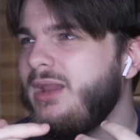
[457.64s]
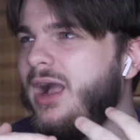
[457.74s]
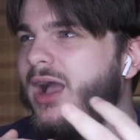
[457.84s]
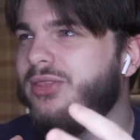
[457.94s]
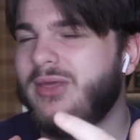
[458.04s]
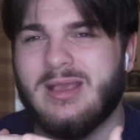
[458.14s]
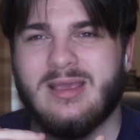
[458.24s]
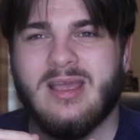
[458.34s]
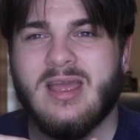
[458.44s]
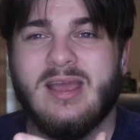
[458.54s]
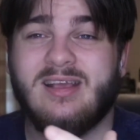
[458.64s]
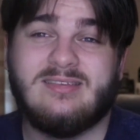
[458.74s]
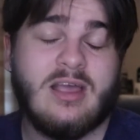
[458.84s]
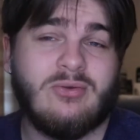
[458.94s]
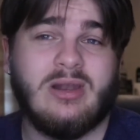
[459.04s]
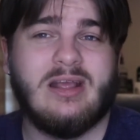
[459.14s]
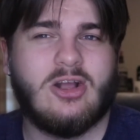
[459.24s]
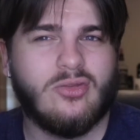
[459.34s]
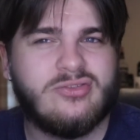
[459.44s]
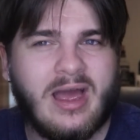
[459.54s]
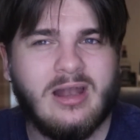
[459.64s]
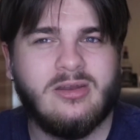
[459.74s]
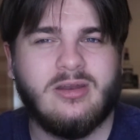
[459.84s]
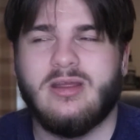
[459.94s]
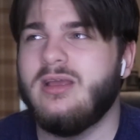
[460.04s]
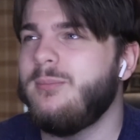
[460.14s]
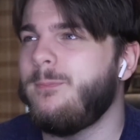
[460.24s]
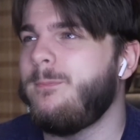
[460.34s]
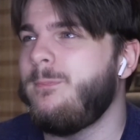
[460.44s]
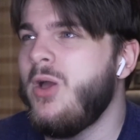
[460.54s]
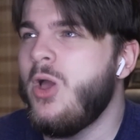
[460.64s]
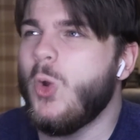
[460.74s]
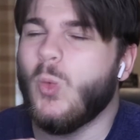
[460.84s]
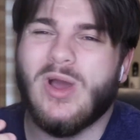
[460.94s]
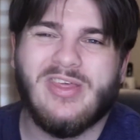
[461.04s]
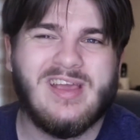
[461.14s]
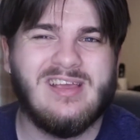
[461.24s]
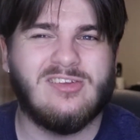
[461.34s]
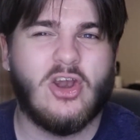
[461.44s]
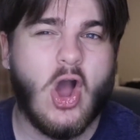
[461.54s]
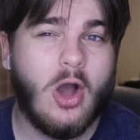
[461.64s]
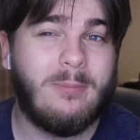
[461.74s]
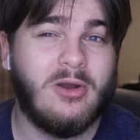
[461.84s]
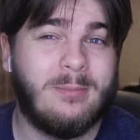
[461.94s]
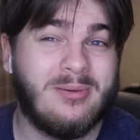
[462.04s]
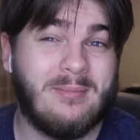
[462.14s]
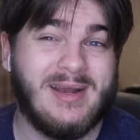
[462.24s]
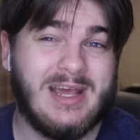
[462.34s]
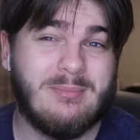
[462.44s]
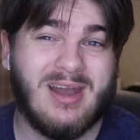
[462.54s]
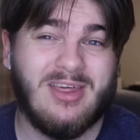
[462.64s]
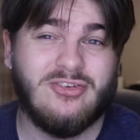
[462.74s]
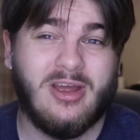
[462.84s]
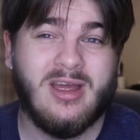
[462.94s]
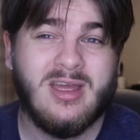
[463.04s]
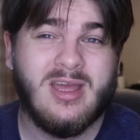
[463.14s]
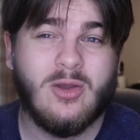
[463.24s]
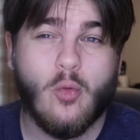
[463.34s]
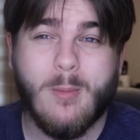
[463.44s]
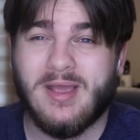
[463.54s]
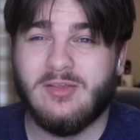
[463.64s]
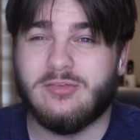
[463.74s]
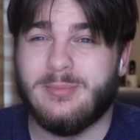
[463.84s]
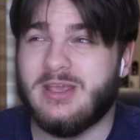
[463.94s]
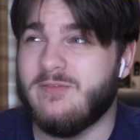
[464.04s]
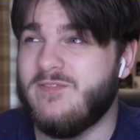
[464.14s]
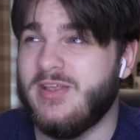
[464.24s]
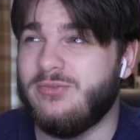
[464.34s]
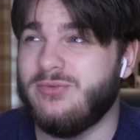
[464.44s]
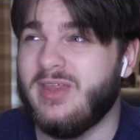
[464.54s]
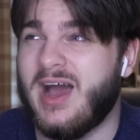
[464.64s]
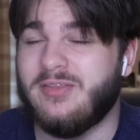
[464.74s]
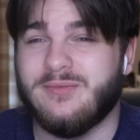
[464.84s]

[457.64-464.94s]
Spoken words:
I think he's definitely got talent. Whether he's an upper Premier League manager remains to be convinced for that.